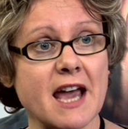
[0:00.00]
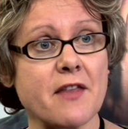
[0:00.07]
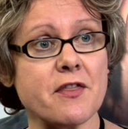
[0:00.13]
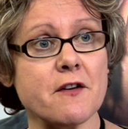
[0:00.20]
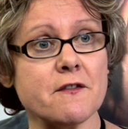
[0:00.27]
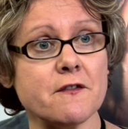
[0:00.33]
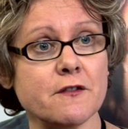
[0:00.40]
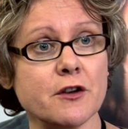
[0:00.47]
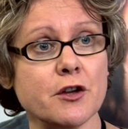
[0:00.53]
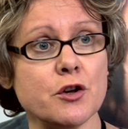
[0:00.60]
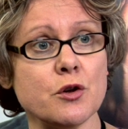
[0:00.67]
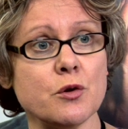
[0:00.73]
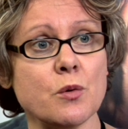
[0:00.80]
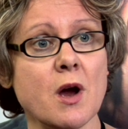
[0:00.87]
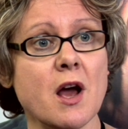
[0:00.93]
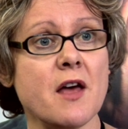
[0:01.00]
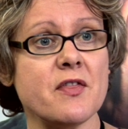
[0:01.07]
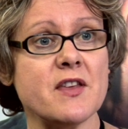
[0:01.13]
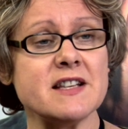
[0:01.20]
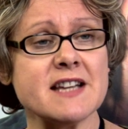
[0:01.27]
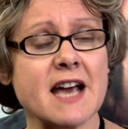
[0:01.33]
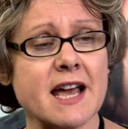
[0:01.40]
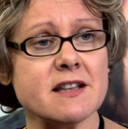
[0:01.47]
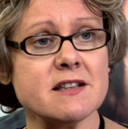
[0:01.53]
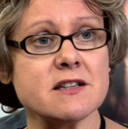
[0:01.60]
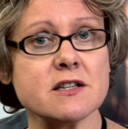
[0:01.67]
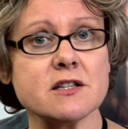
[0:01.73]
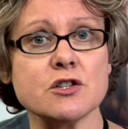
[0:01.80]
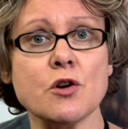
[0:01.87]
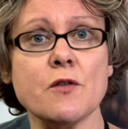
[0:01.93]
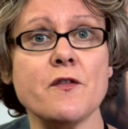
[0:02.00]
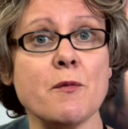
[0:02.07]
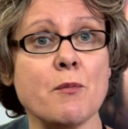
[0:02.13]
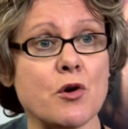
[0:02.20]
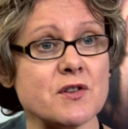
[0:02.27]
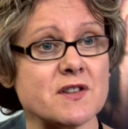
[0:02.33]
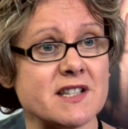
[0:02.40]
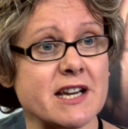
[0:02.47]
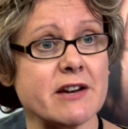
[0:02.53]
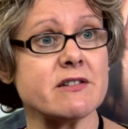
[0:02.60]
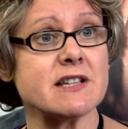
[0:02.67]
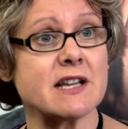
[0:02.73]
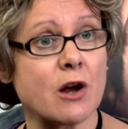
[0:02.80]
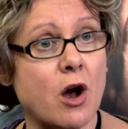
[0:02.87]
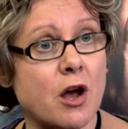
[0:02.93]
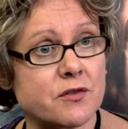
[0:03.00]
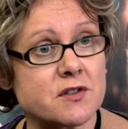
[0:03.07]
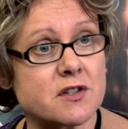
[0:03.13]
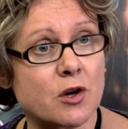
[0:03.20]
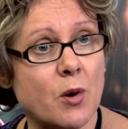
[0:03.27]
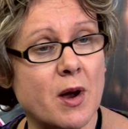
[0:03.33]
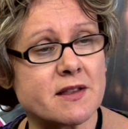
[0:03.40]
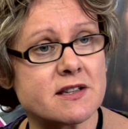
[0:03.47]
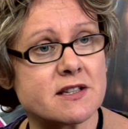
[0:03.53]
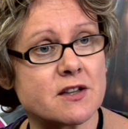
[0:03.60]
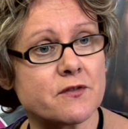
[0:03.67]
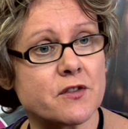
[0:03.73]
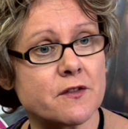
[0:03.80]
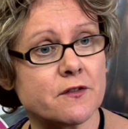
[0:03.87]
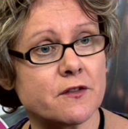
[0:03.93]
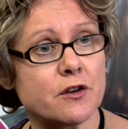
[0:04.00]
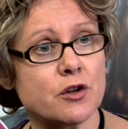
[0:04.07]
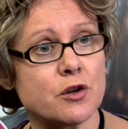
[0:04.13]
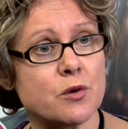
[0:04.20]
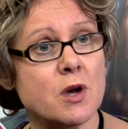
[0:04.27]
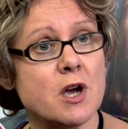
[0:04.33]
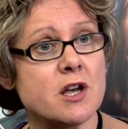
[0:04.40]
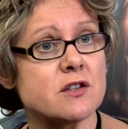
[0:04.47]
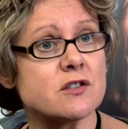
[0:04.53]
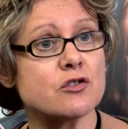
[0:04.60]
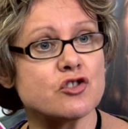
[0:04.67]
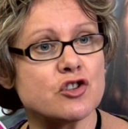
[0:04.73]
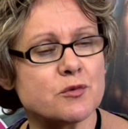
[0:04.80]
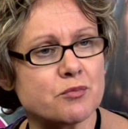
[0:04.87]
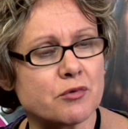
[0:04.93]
get the flu, they tend to suffer more serious consequences of the flu, such as